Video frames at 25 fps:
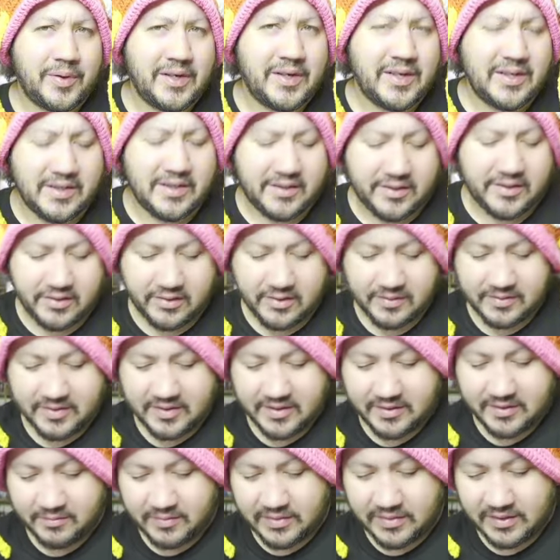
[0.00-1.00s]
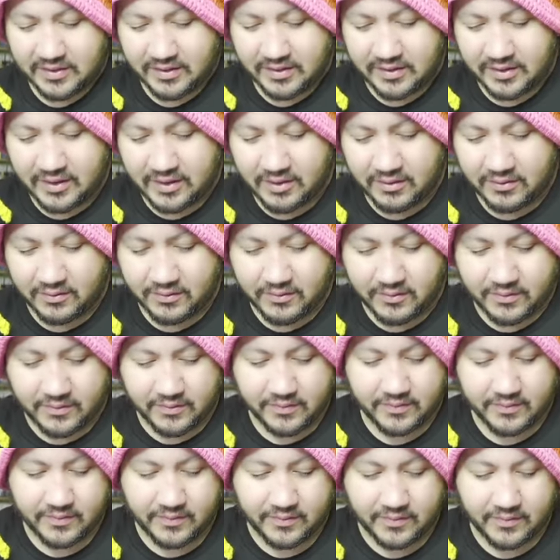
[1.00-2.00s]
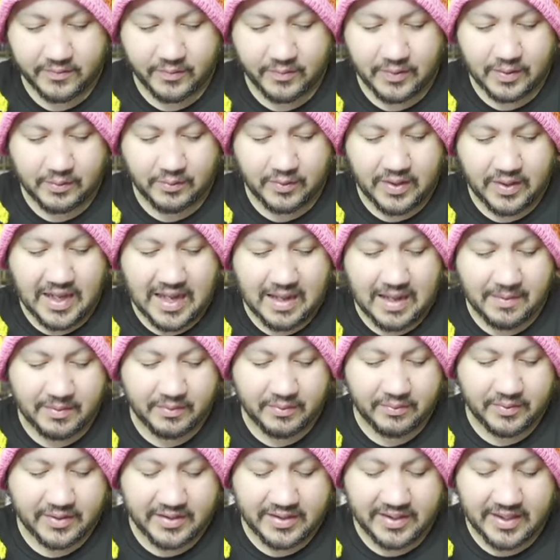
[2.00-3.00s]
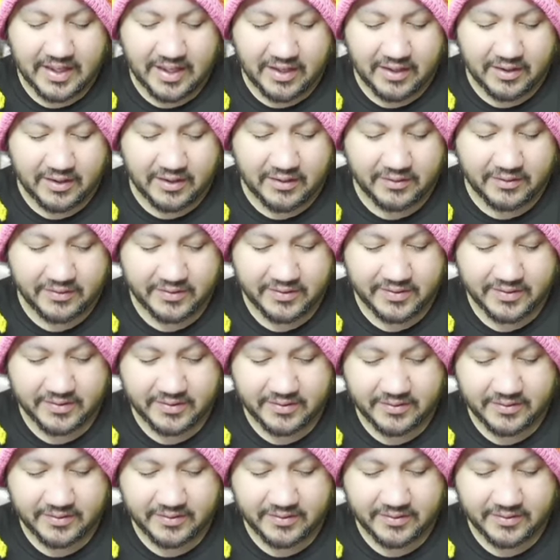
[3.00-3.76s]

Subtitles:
the description below what will happen with the Gyarados.